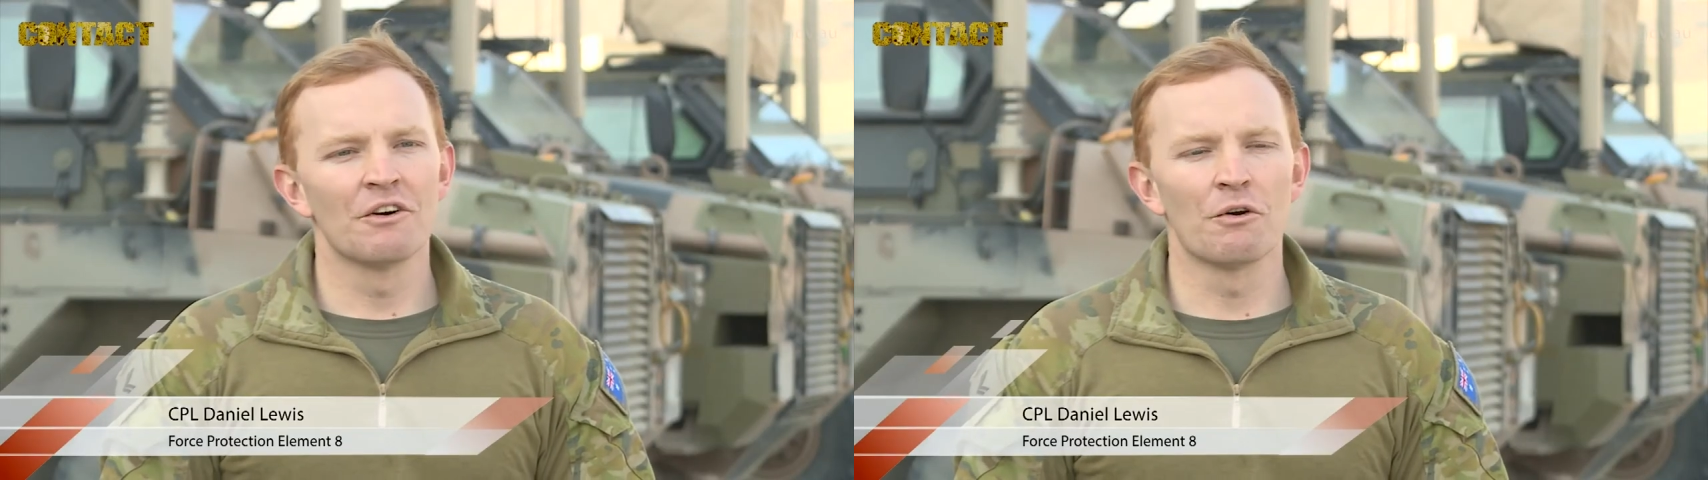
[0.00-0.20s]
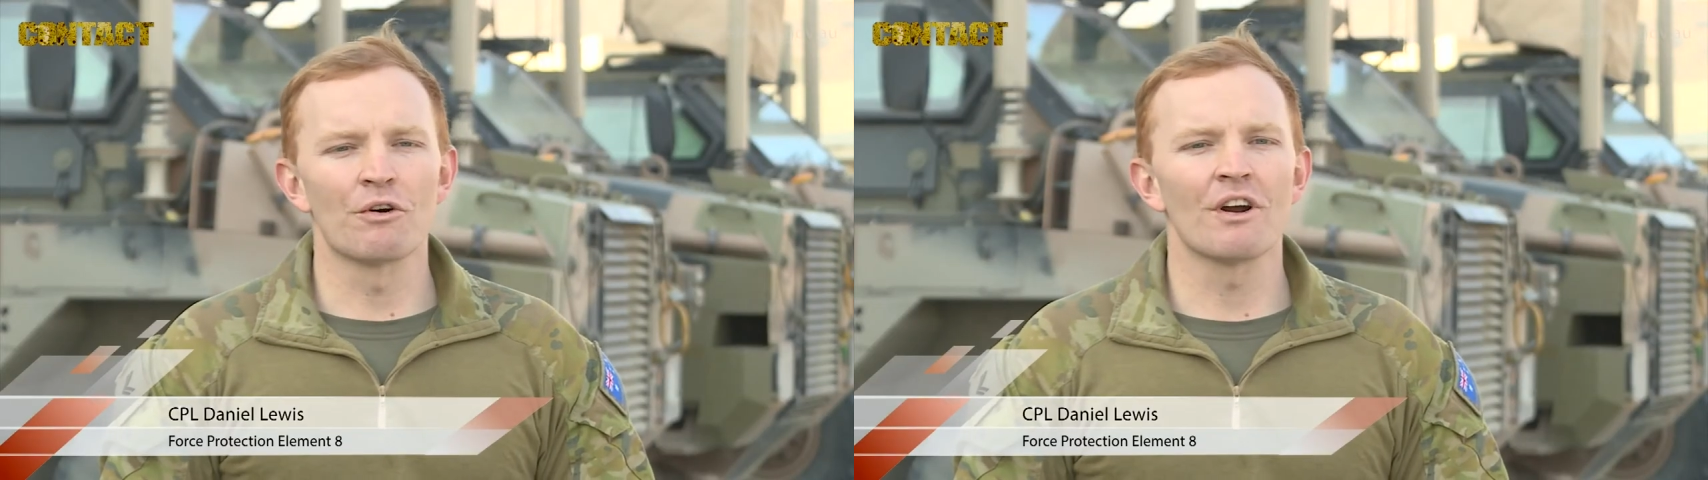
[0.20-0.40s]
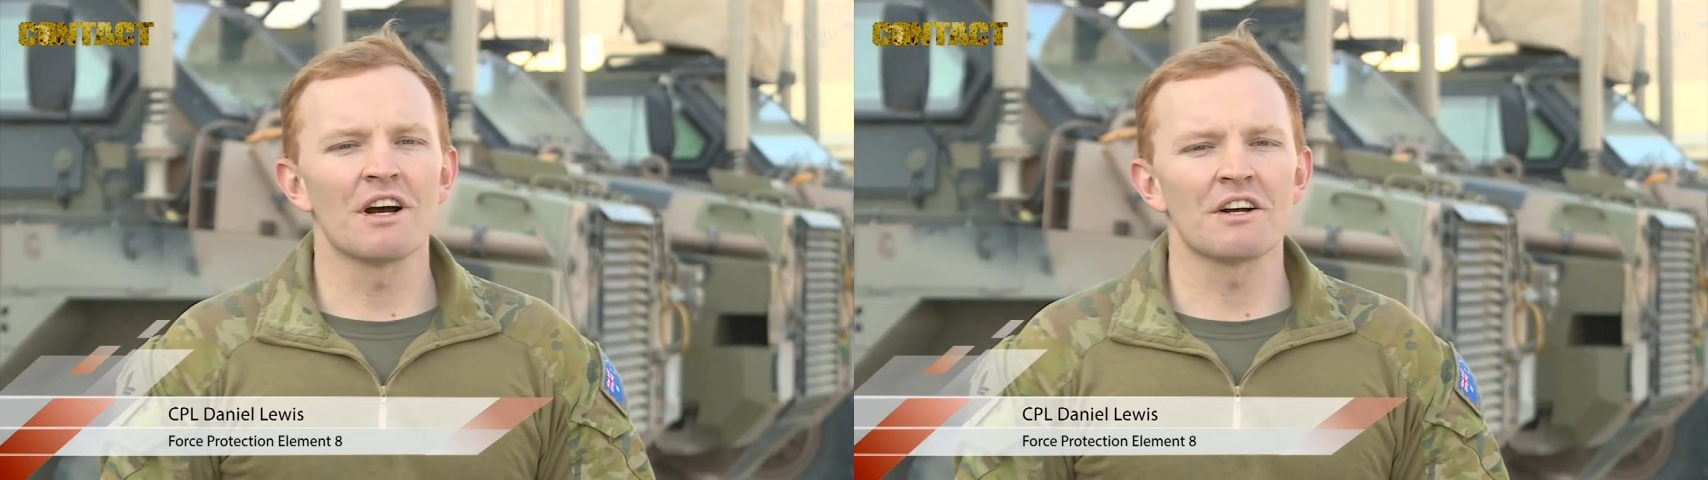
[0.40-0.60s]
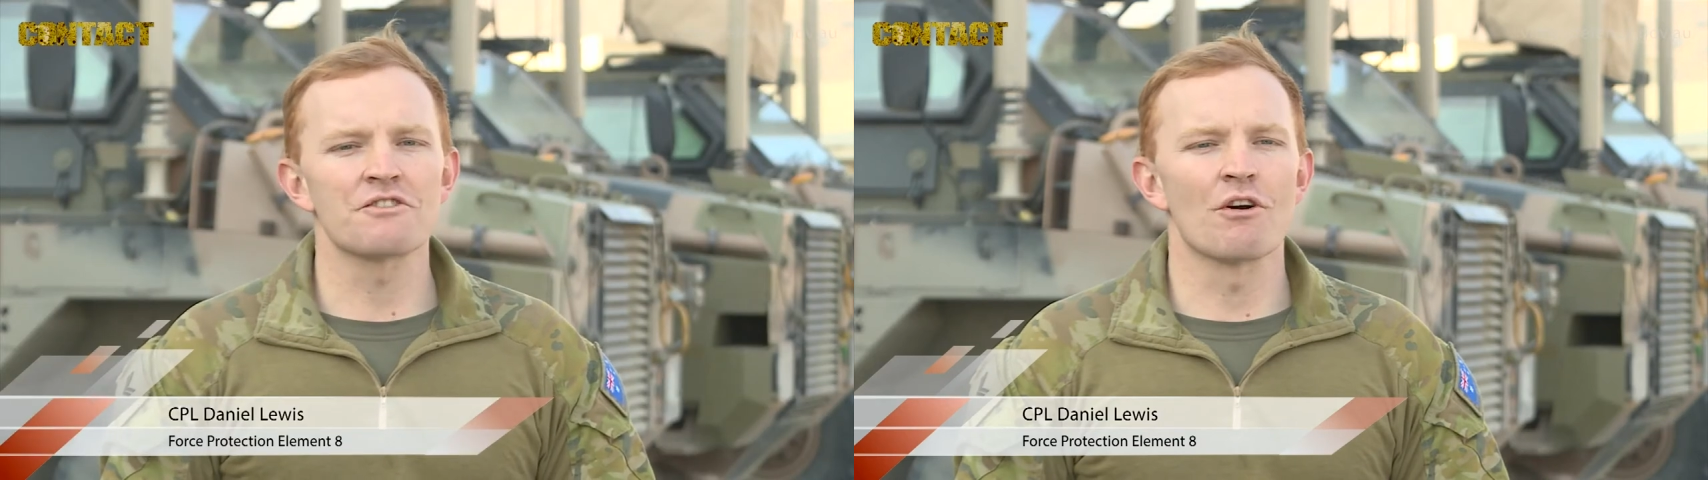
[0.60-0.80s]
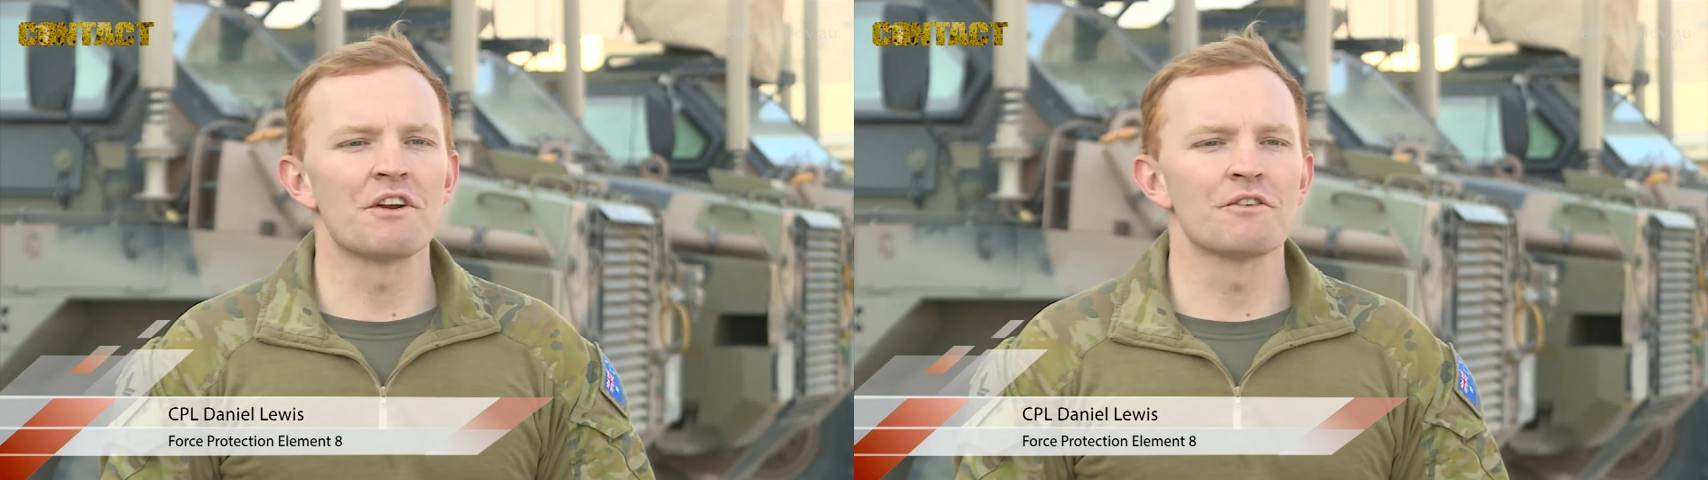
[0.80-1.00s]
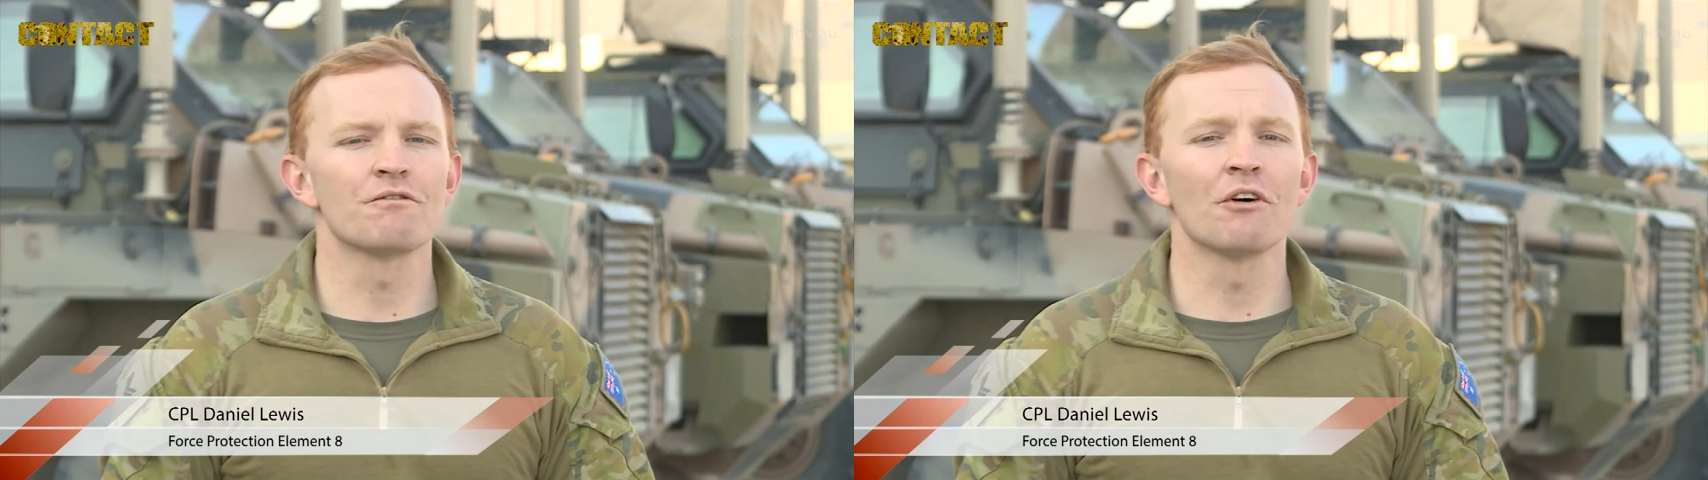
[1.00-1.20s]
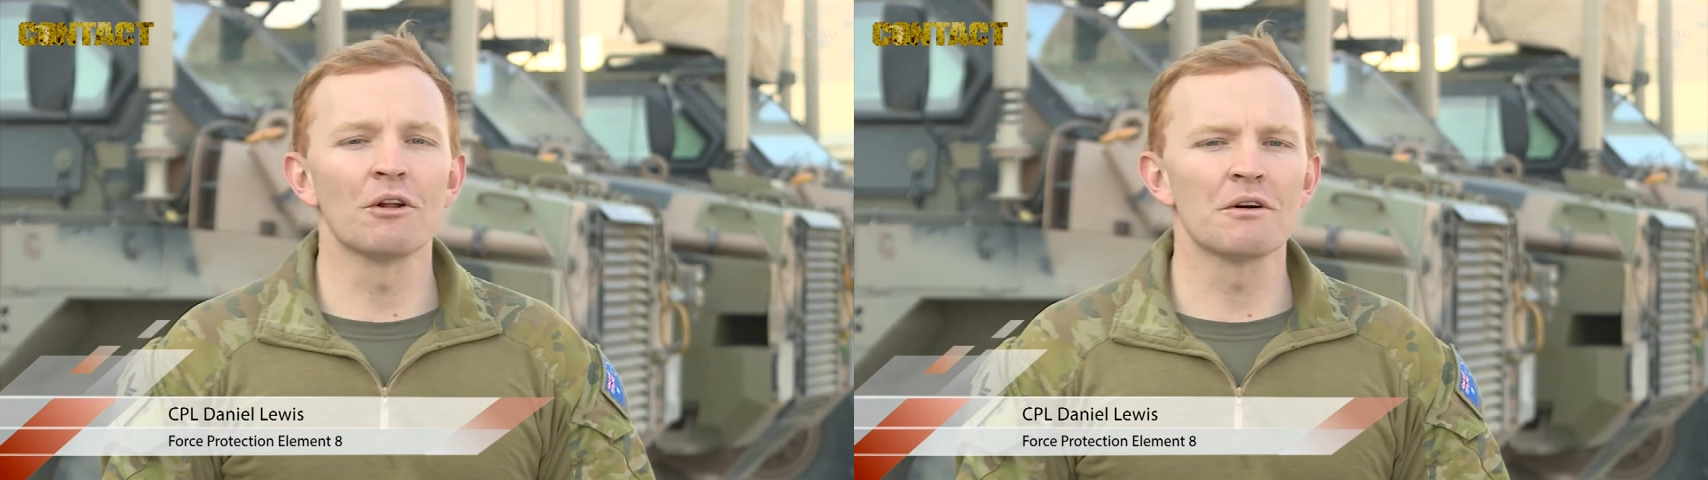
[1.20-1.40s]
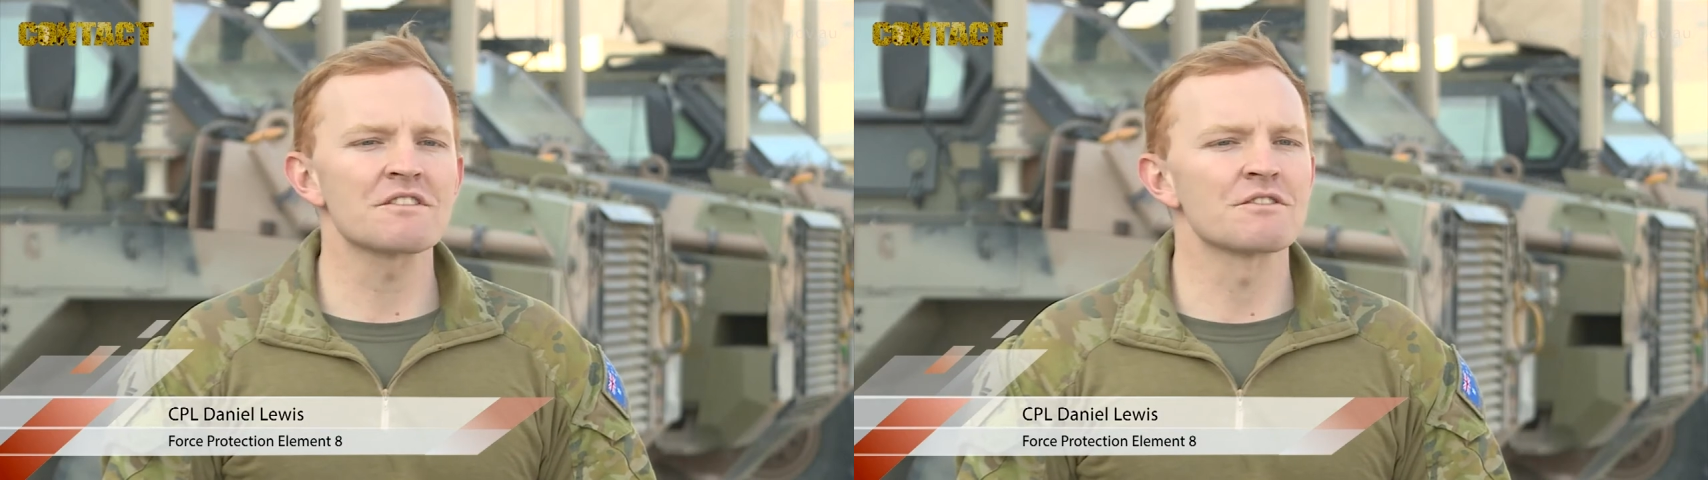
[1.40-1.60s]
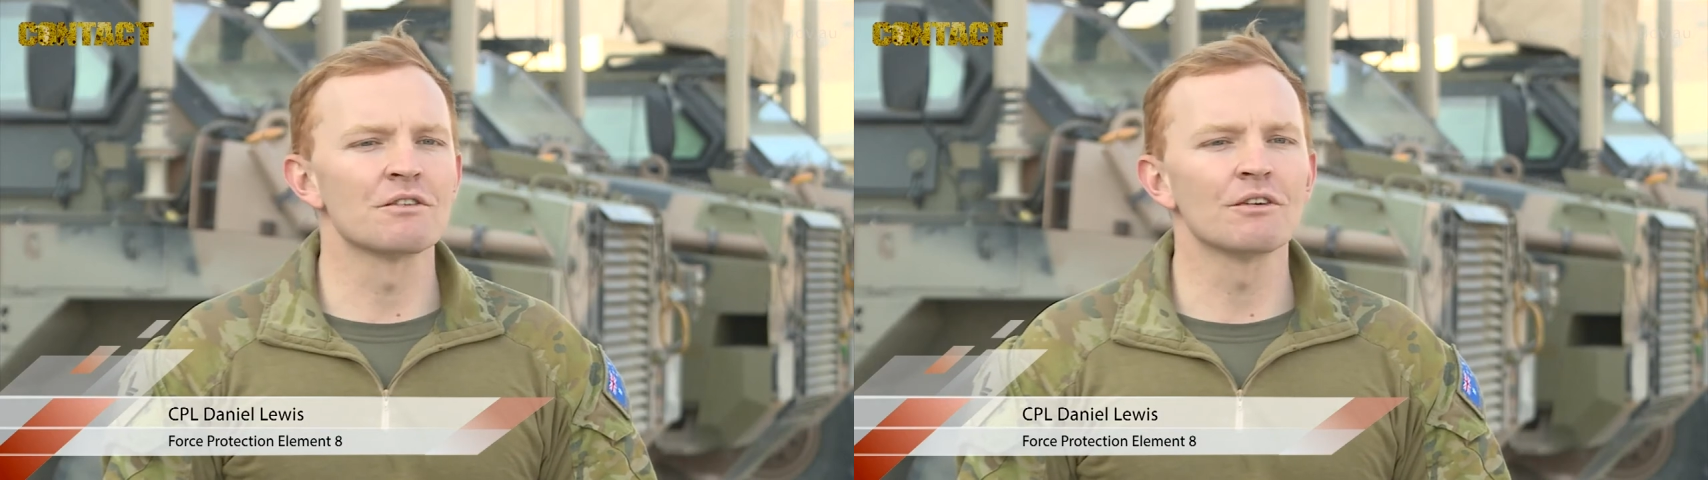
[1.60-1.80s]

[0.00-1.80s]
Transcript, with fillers: or uh, trying to follow us or,